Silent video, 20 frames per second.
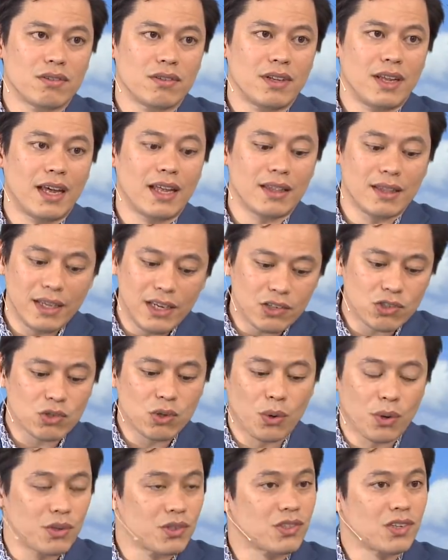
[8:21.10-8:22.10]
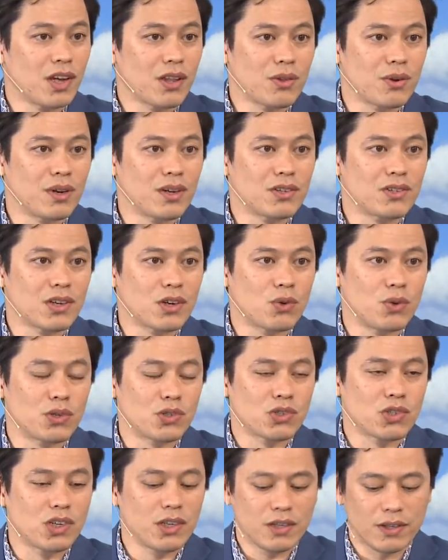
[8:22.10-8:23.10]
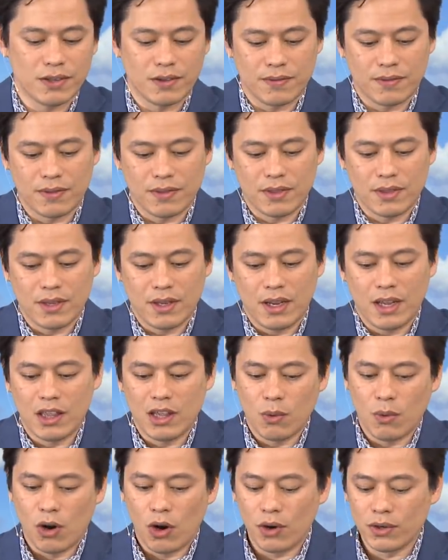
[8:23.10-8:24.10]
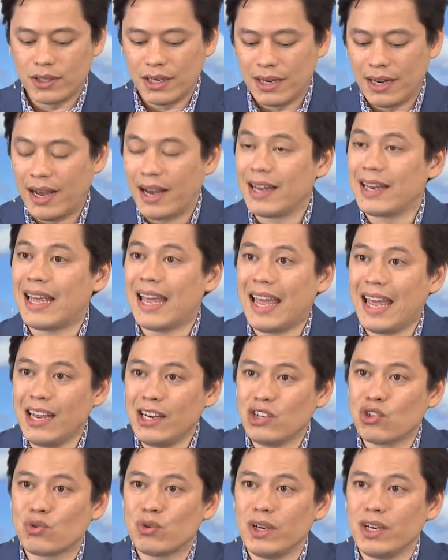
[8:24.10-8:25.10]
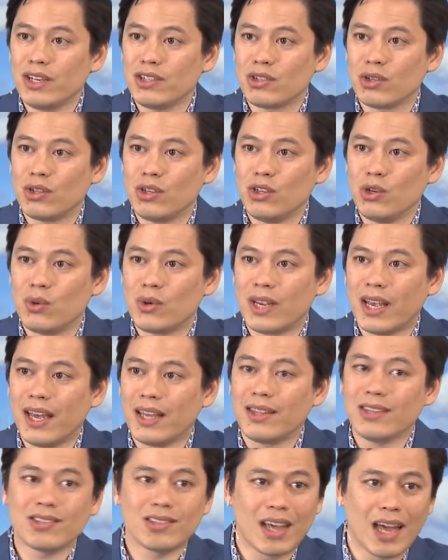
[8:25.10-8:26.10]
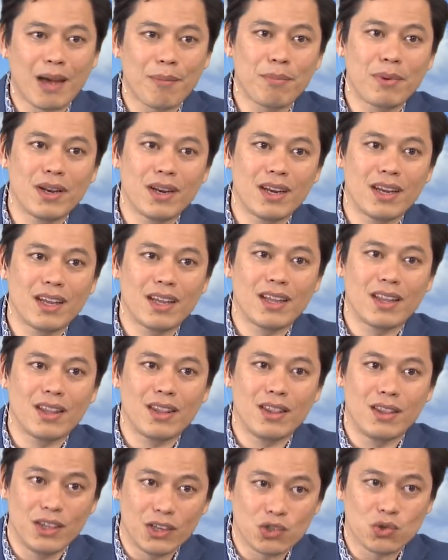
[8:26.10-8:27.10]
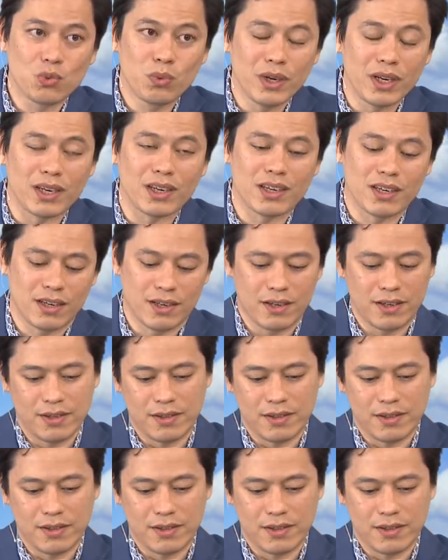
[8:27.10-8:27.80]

At least Lauren Southern is a Christian, and they were all denied entry into the UK. This happened this week.